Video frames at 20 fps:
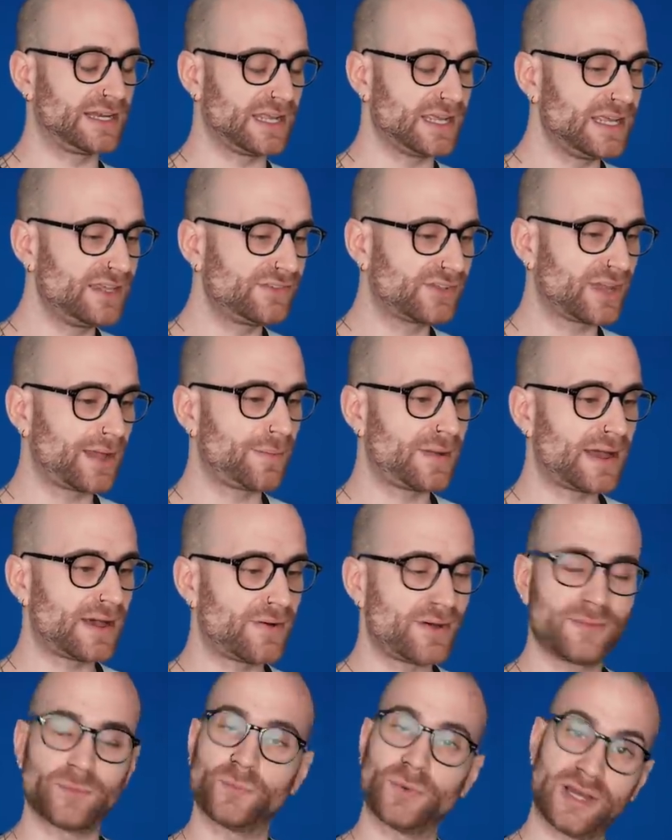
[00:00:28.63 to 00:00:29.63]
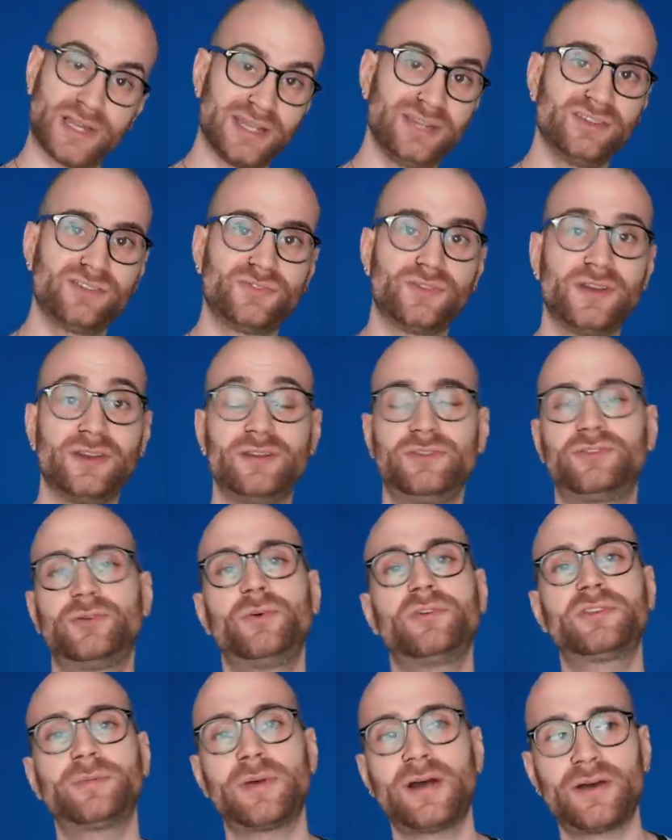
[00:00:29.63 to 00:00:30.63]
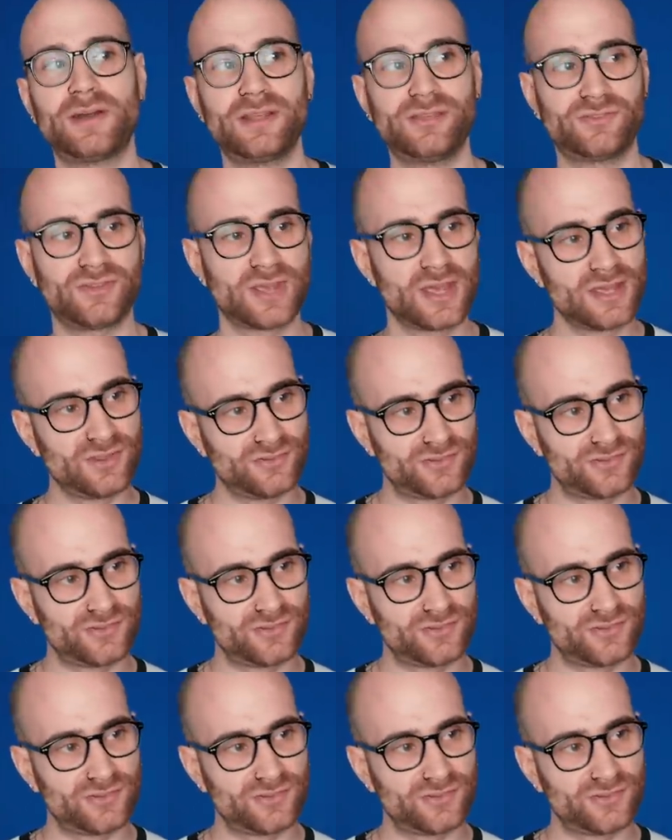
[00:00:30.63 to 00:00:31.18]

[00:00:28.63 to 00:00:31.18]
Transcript: He's come out when interviewed, talked about his